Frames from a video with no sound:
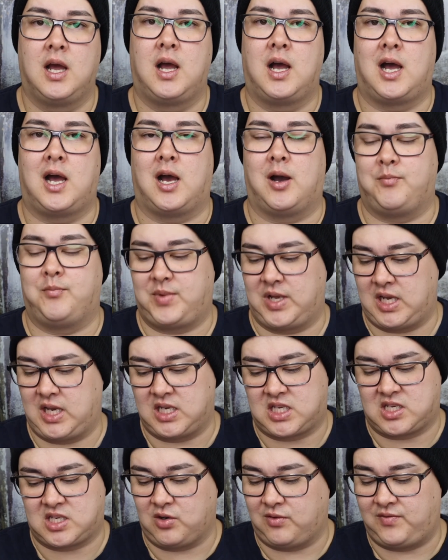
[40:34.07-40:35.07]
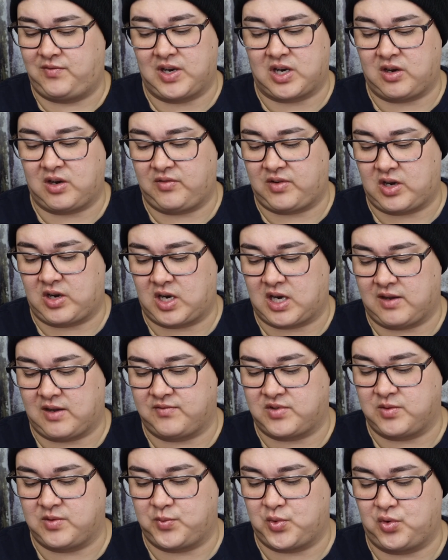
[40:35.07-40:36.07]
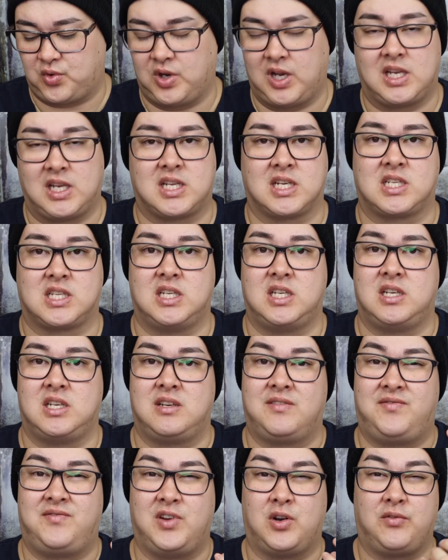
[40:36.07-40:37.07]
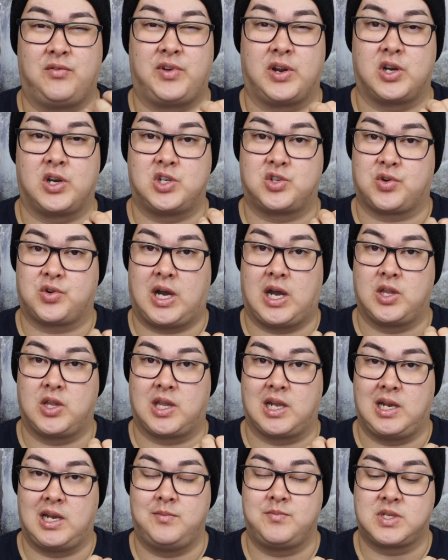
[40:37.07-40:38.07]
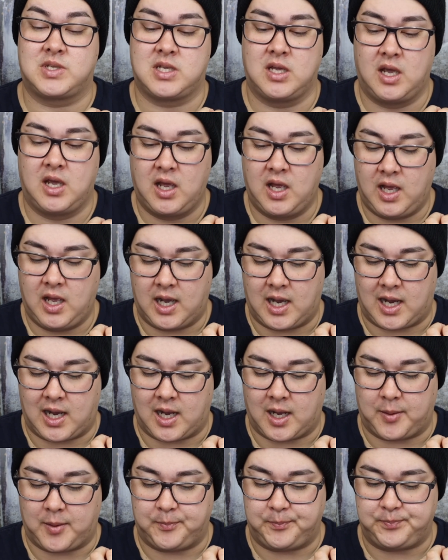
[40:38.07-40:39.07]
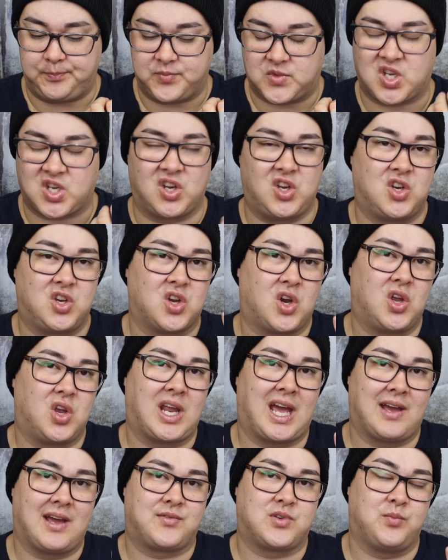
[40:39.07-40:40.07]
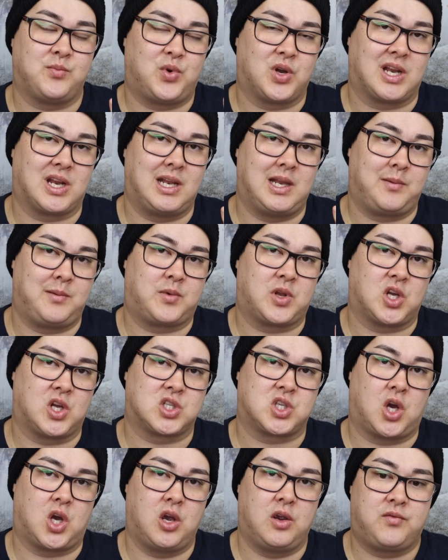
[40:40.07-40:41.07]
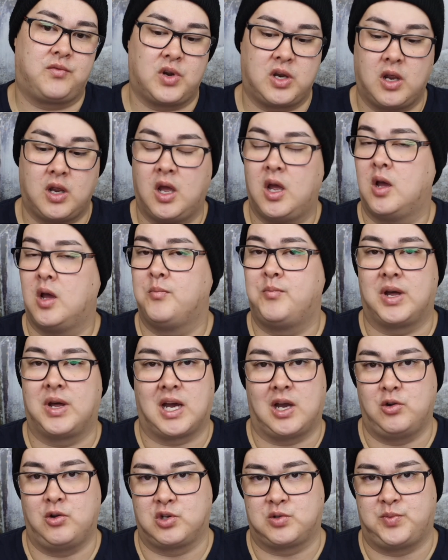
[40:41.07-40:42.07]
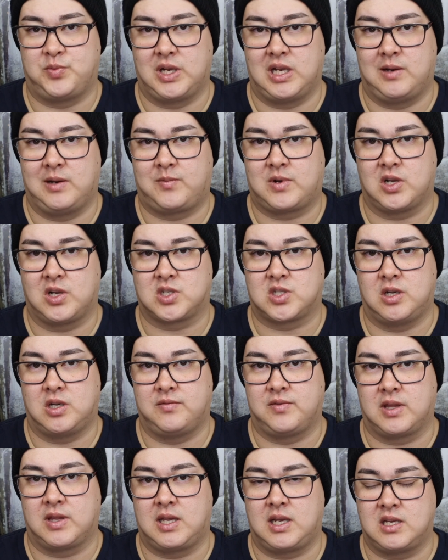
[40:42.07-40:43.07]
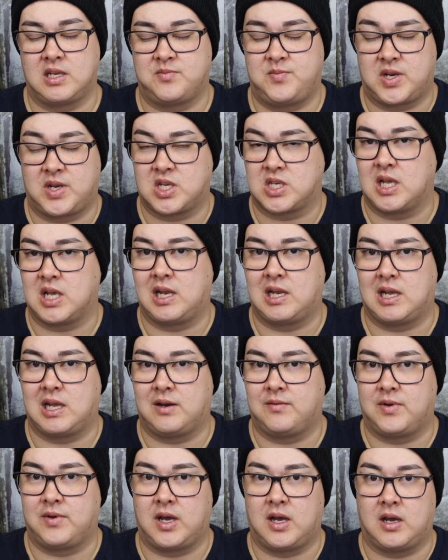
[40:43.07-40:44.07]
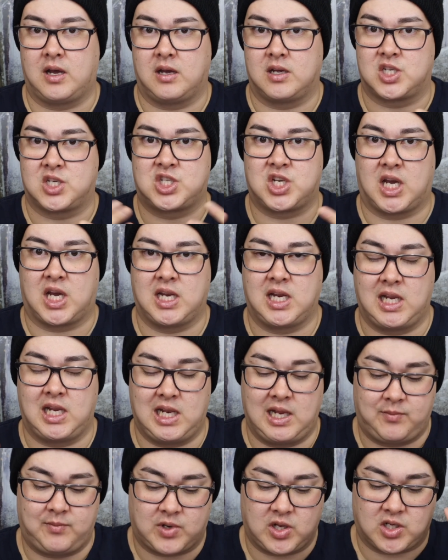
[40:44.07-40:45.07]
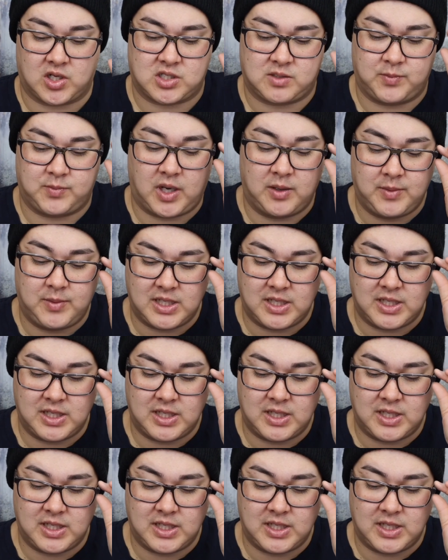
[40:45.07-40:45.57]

Um, but it's still very, very comfortable. It doesn't feel very dry on the lips. Um, so you don't have to put a lip gloss over it, but I always put a lip gloss over things because I love a shiny lip gloss moment.